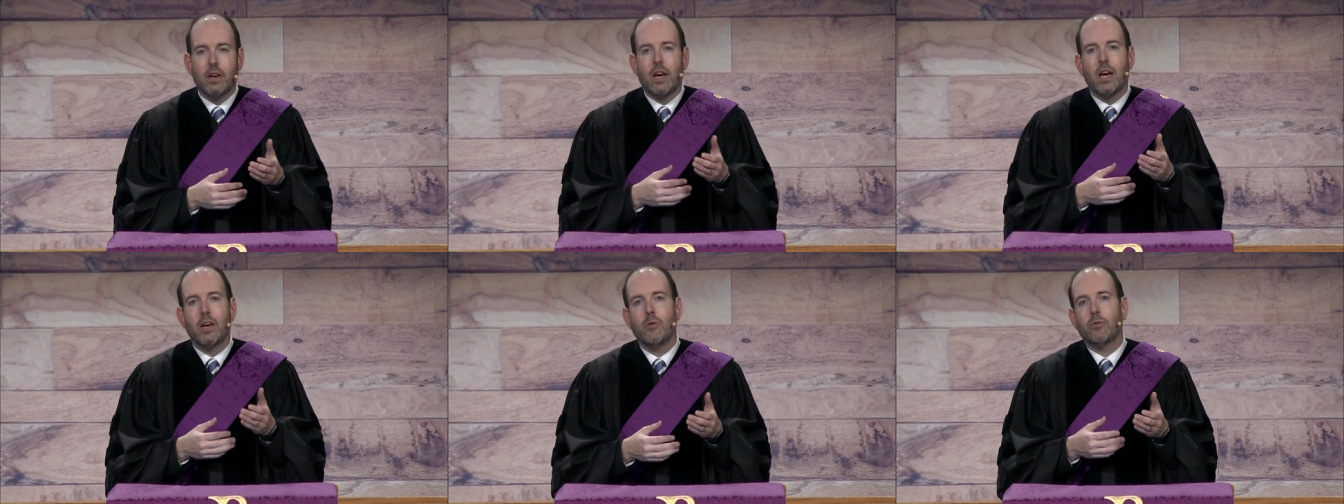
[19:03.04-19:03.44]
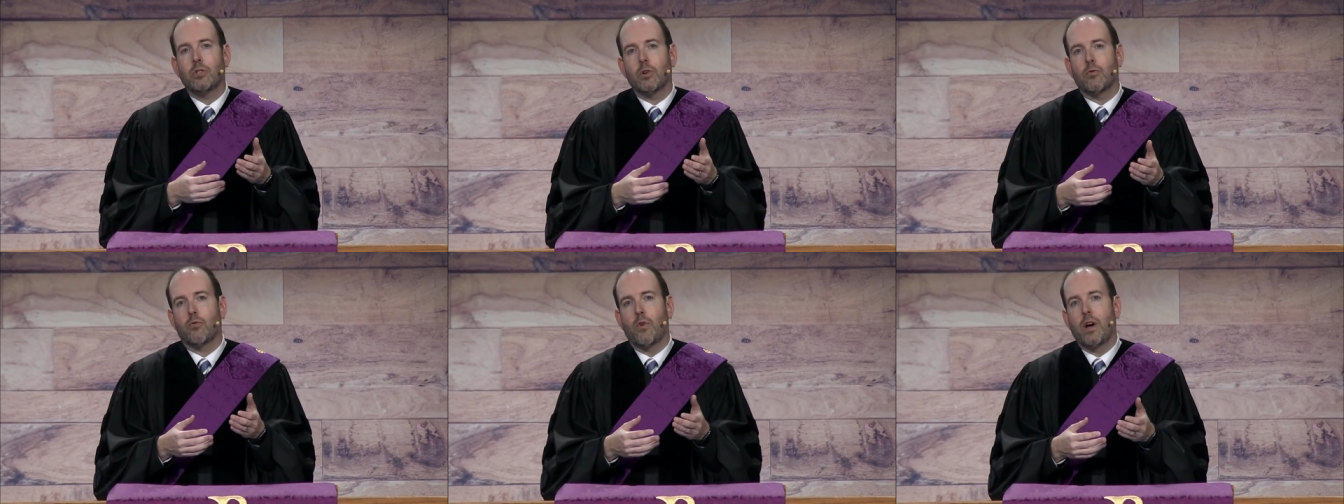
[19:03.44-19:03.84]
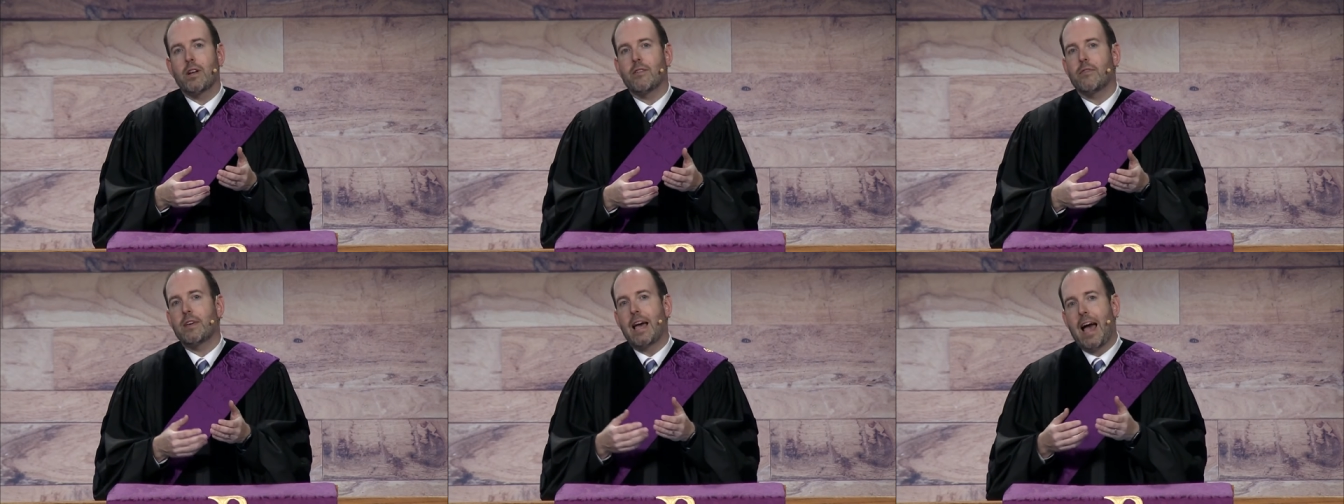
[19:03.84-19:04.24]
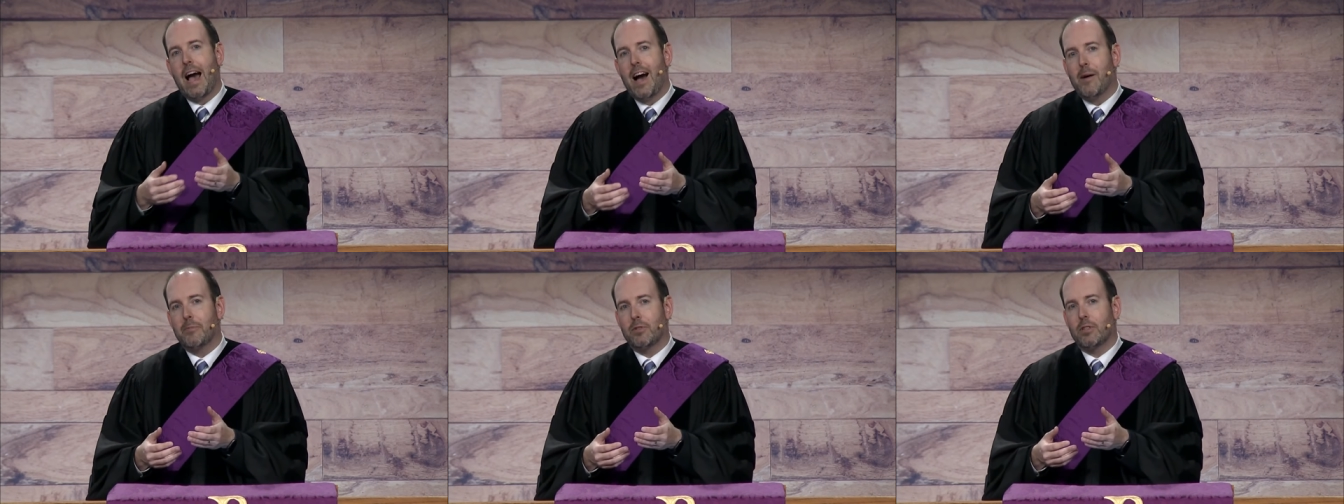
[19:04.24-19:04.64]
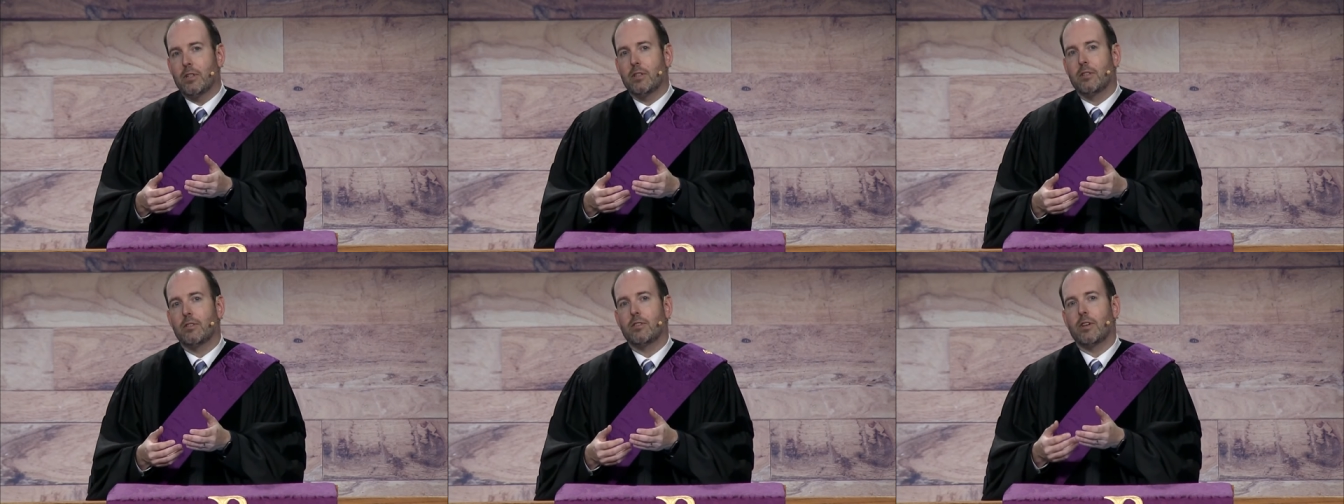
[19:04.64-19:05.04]
he was afraid of the
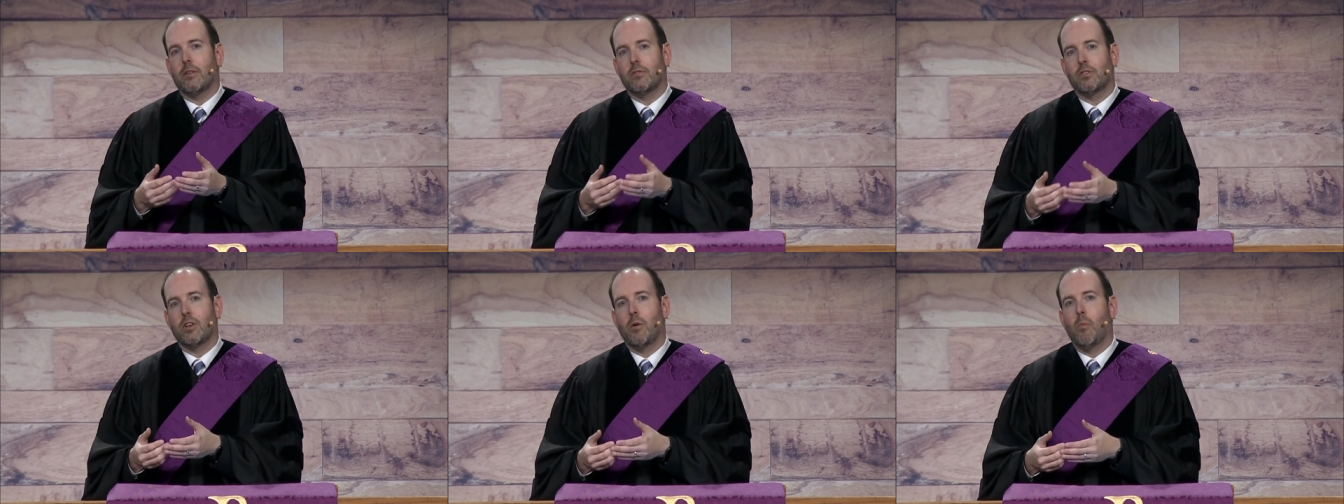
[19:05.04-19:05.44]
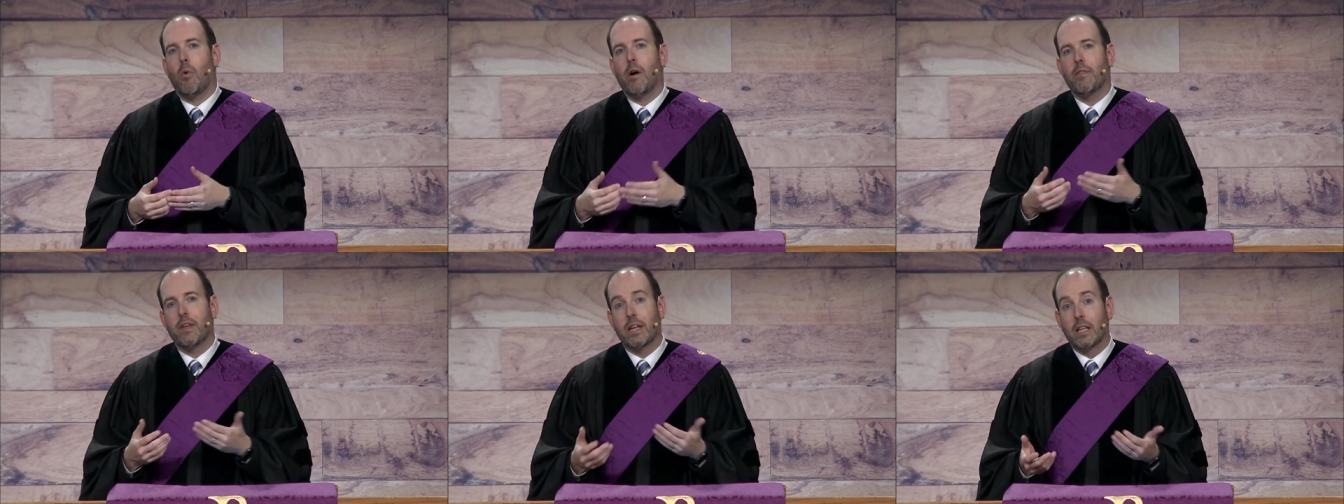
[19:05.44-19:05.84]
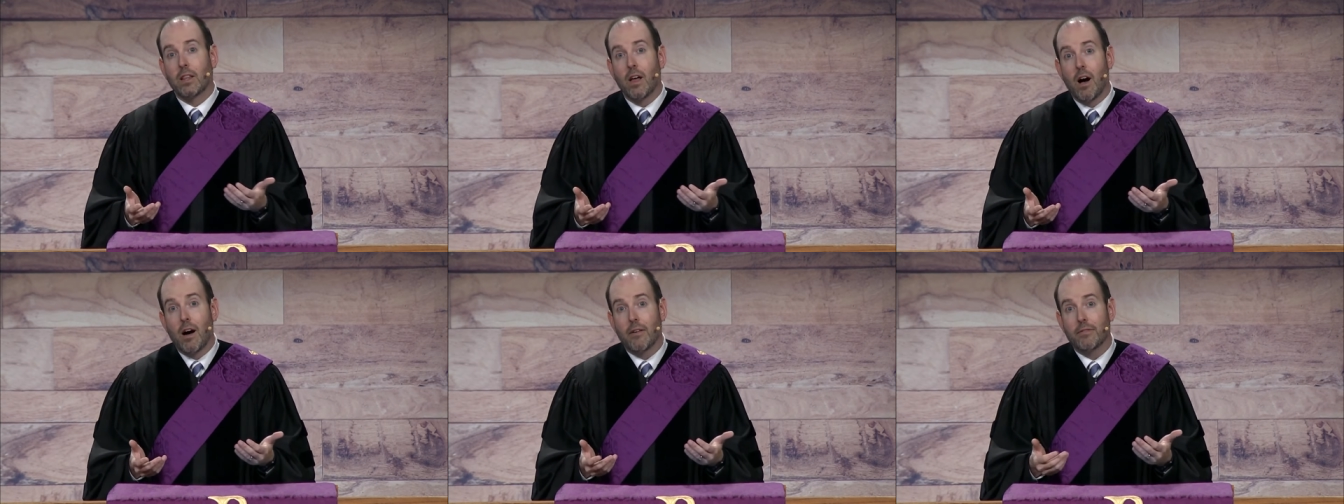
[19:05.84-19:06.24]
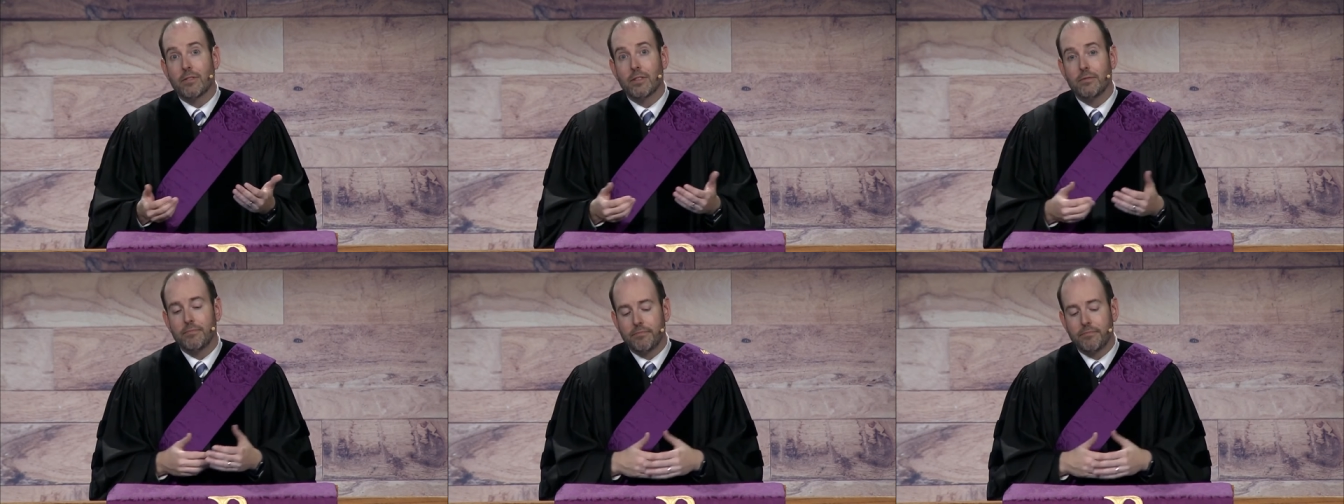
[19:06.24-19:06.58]
absence of someone that he loved.